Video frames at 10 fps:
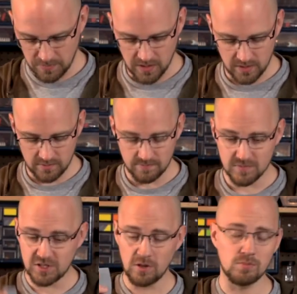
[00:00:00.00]
But
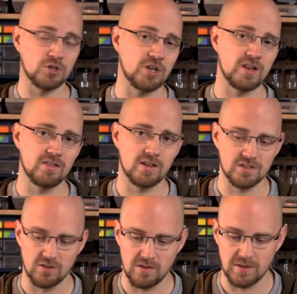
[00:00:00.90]
still appreciate it. Thanks
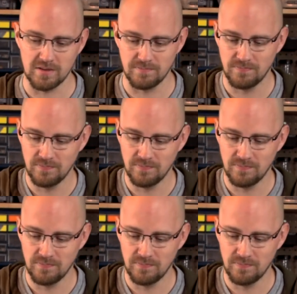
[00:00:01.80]
a lot, man.